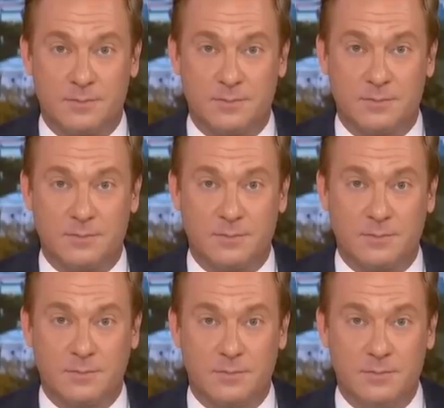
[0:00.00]

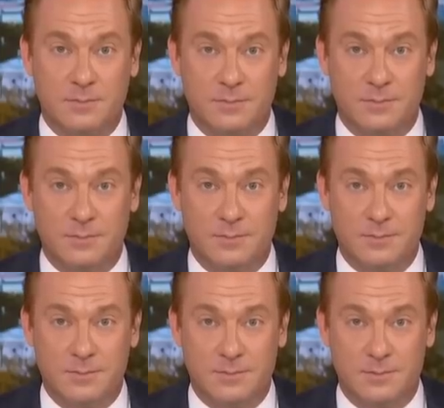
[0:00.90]

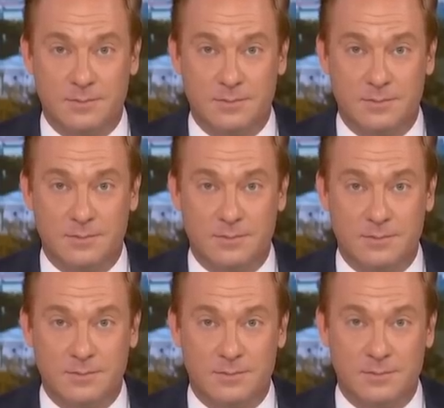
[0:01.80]

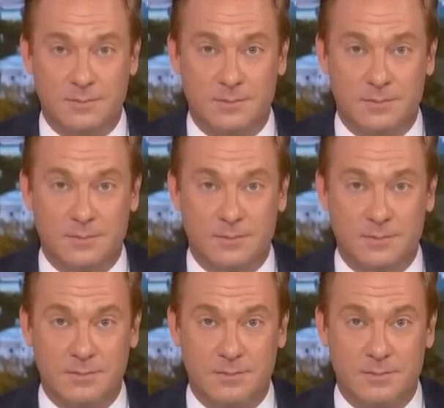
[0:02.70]

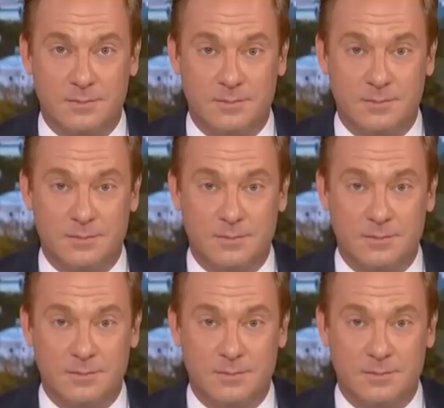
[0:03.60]
(not speaking)